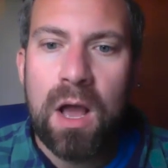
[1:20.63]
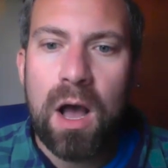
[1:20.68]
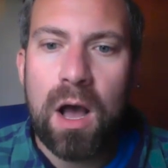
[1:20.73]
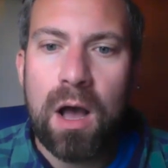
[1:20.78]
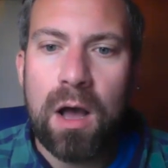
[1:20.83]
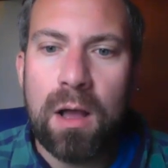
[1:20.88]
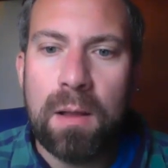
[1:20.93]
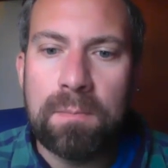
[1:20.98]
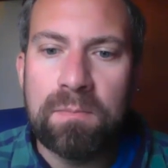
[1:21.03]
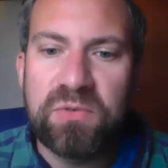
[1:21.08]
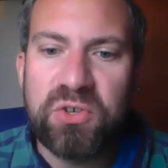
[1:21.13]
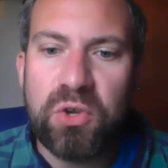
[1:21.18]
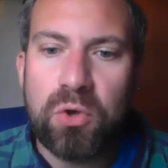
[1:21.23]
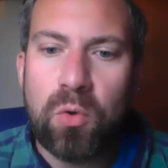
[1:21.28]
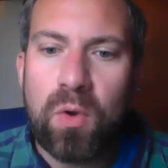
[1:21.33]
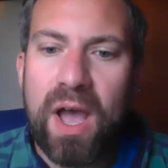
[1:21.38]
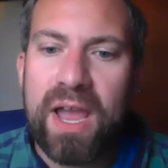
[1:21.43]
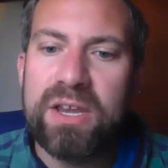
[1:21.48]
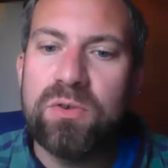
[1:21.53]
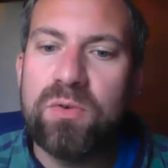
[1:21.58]
Um,
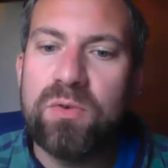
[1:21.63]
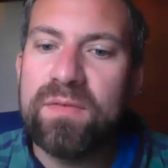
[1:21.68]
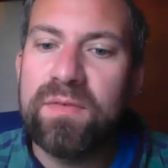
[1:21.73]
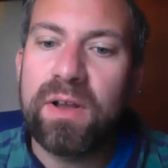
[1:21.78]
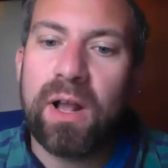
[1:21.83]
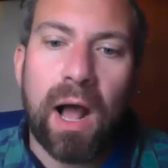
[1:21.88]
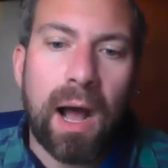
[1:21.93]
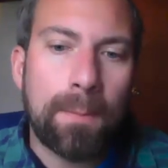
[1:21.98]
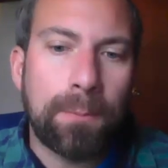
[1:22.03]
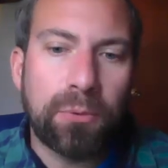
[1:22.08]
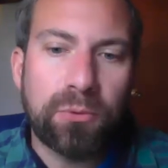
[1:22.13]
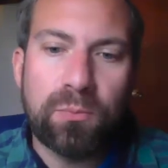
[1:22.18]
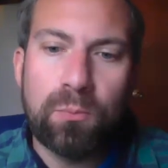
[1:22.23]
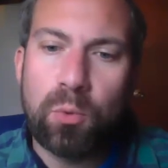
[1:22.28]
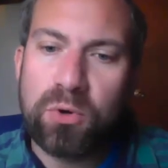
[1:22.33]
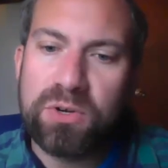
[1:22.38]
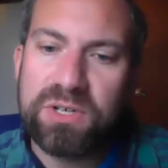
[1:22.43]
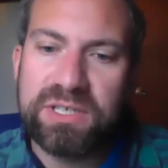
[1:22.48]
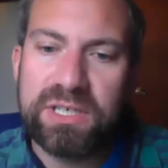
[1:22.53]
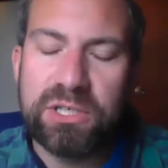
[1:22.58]
so I do have a couple
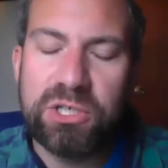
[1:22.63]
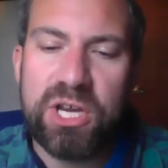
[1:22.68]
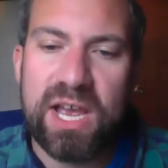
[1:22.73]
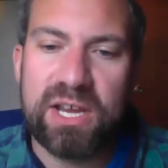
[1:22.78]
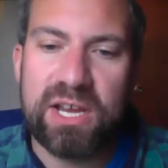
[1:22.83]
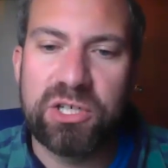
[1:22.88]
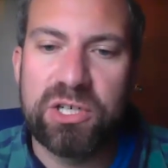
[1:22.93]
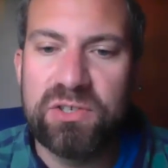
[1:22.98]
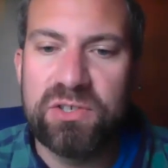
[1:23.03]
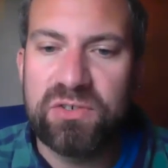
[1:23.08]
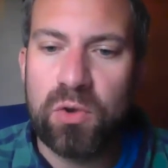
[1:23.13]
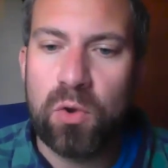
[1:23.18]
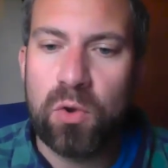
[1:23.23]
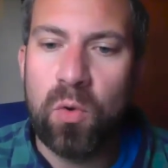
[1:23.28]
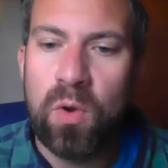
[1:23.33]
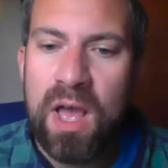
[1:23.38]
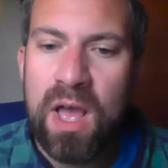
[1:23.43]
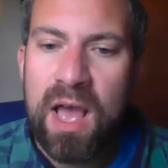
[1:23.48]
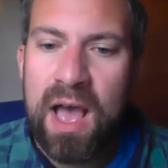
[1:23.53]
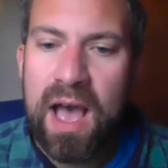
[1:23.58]
more suggestions.
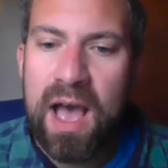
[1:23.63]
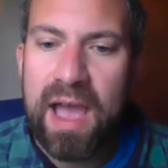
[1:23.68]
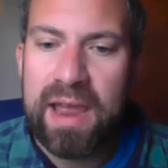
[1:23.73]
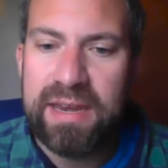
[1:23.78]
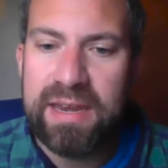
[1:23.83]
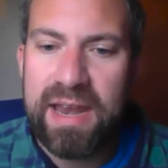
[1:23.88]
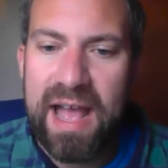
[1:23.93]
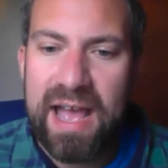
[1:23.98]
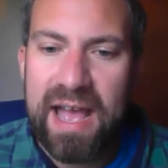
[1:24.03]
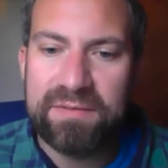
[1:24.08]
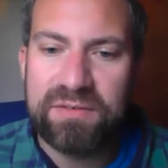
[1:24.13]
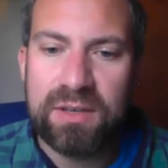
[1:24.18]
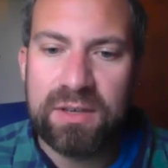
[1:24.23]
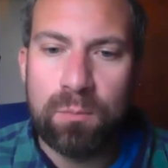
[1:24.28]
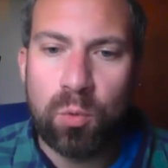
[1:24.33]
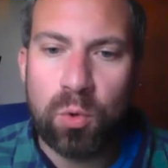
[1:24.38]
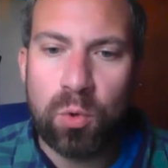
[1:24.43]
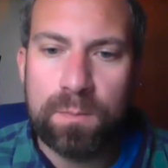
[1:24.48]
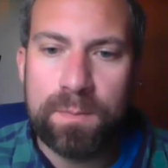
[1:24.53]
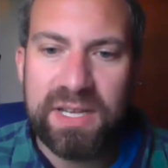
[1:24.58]
So I did have
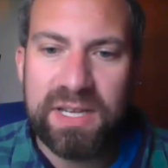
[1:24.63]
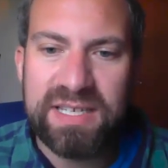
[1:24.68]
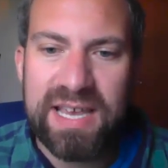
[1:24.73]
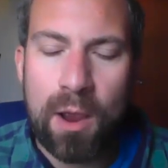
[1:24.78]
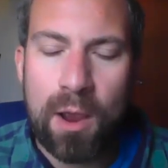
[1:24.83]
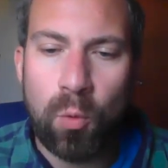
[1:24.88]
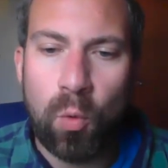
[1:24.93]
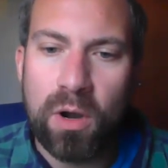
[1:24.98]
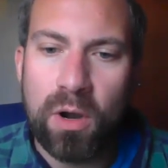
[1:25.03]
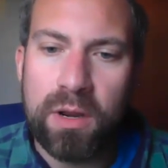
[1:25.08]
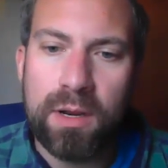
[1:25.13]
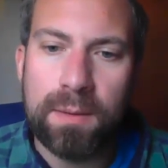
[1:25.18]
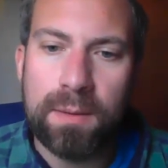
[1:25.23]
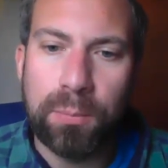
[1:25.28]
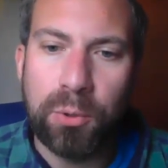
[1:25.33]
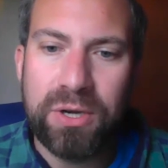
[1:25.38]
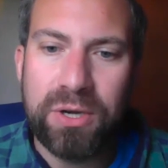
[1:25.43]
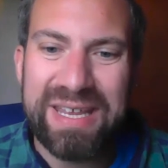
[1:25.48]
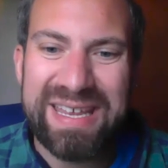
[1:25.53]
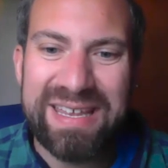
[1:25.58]
some more bits I wanted to
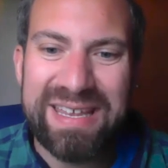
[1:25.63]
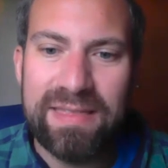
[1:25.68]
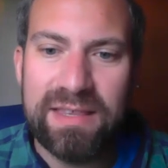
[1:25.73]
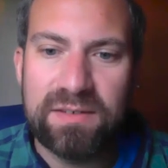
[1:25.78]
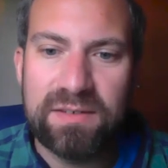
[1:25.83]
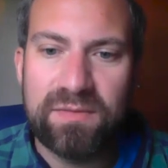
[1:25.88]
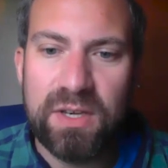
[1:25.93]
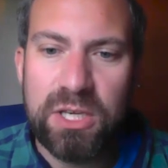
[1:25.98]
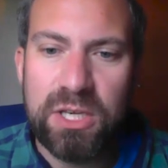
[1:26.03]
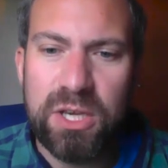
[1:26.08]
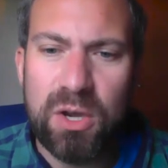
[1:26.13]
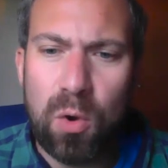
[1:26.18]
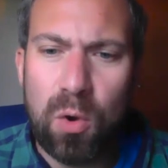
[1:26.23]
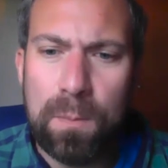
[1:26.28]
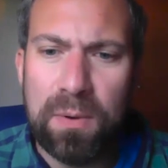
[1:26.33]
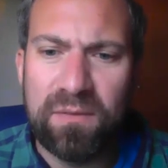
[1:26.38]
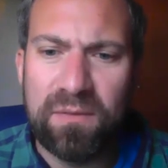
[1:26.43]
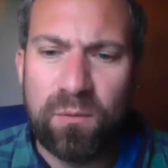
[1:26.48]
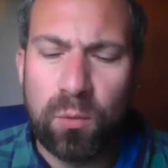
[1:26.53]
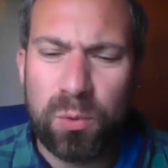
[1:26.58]
put in this video
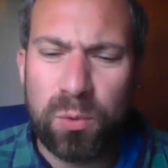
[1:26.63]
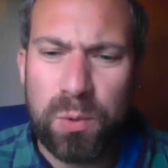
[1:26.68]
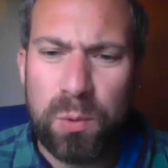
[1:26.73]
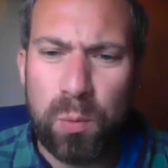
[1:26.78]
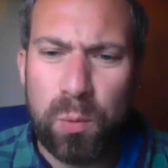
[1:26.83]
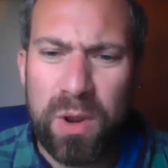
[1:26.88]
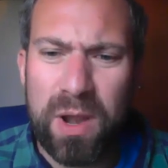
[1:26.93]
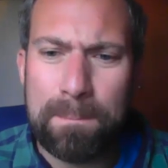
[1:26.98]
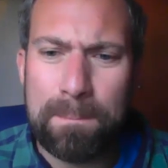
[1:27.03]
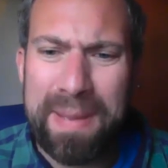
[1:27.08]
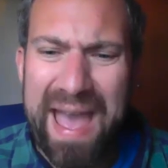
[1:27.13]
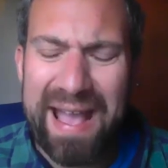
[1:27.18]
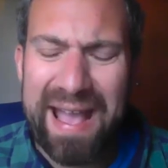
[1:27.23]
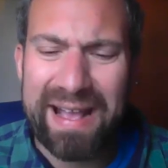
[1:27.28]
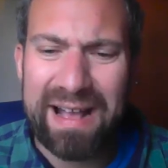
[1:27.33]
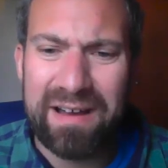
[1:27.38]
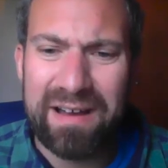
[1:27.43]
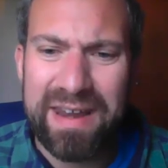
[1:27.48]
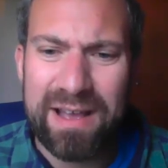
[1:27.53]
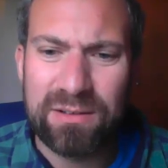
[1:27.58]
before we went back
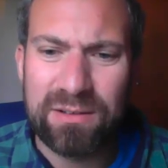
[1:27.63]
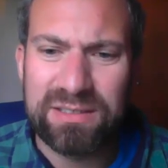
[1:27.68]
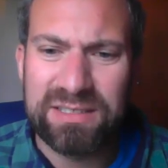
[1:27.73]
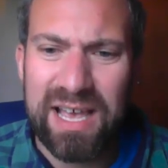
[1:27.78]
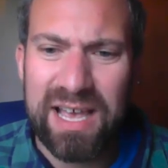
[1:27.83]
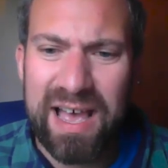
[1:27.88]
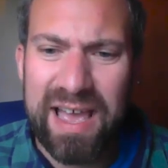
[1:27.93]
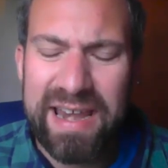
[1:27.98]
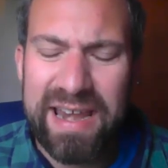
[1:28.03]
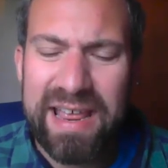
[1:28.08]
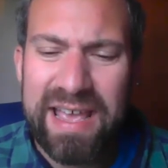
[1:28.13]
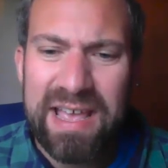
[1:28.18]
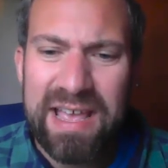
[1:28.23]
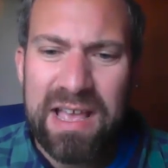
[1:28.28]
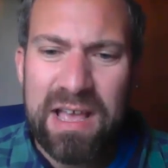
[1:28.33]
on outside.